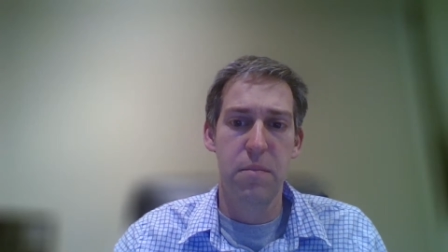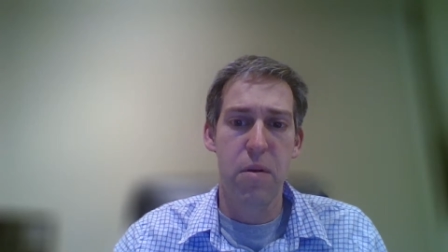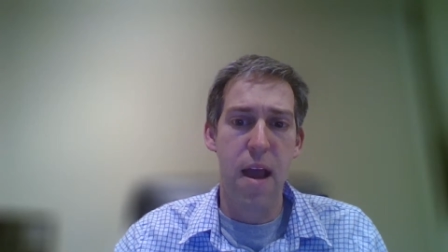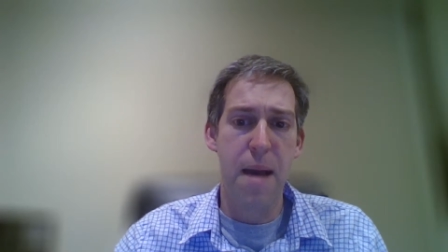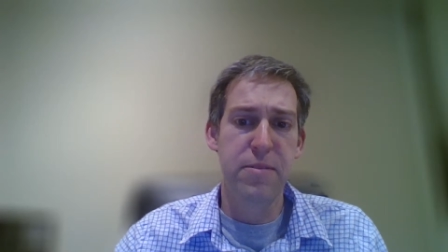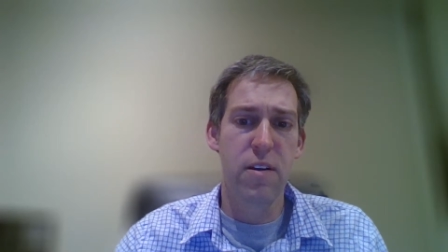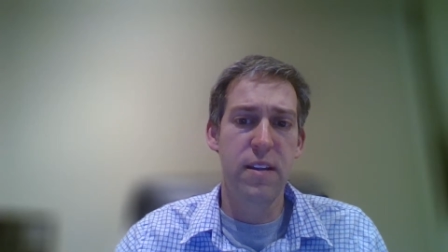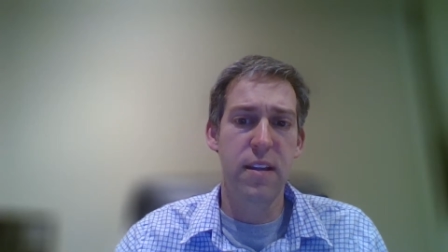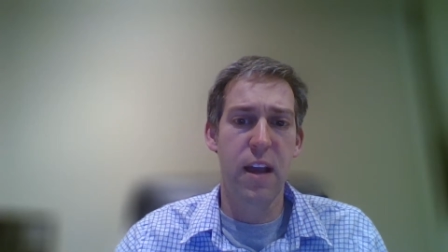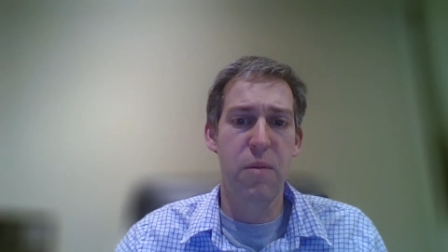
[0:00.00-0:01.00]
Perhaps our
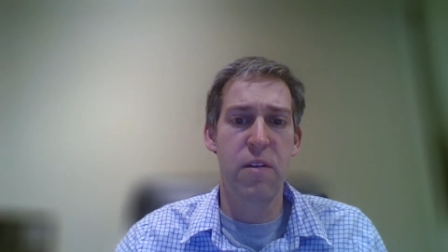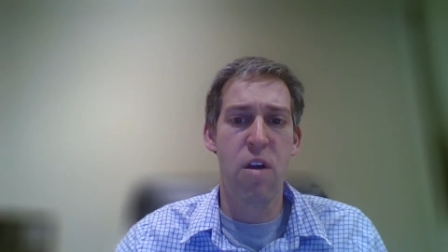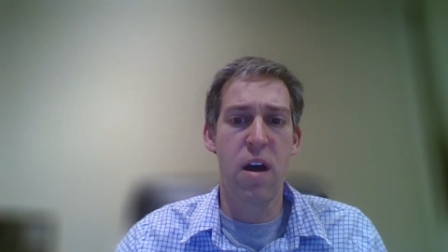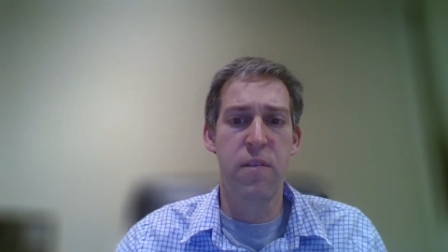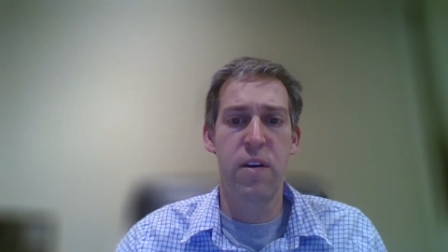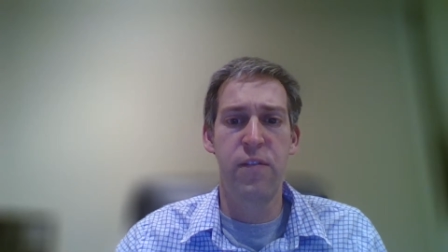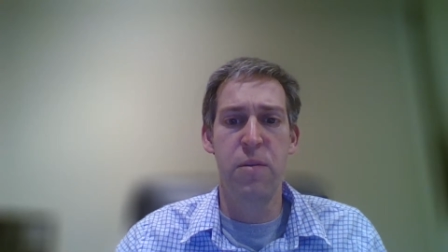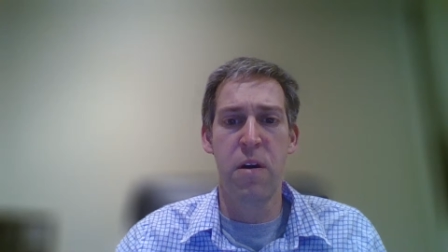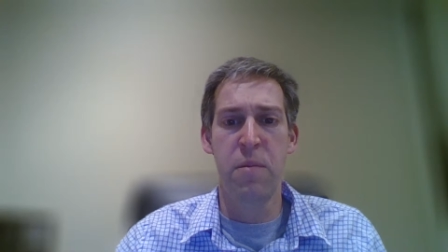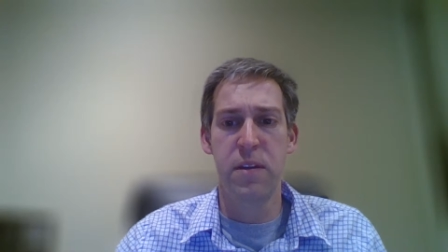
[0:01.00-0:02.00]
intellect went wrong for a few
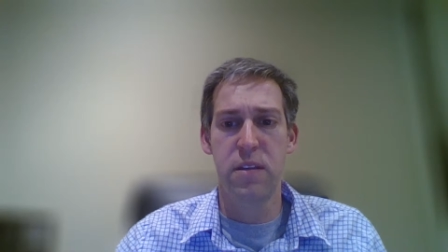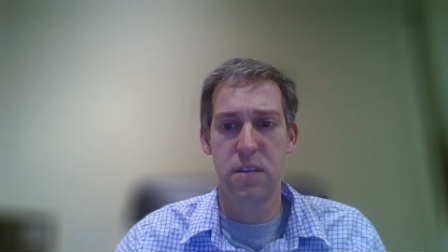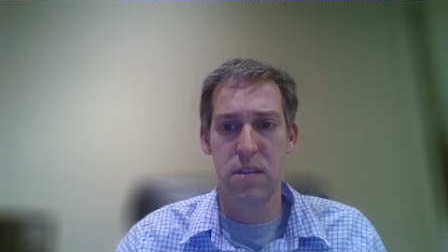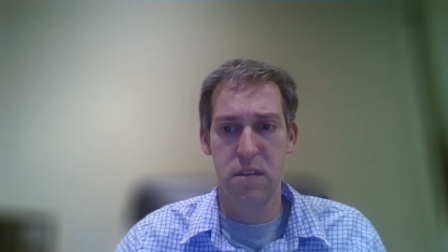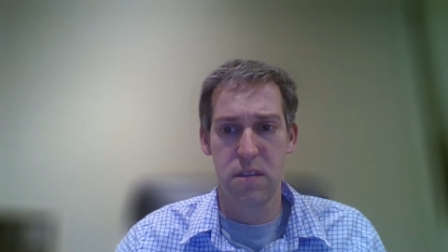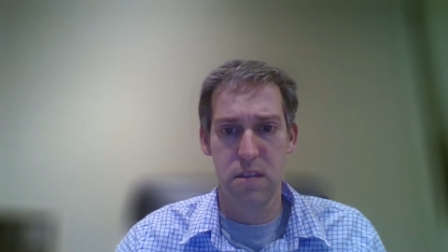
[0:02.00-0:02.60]
moments.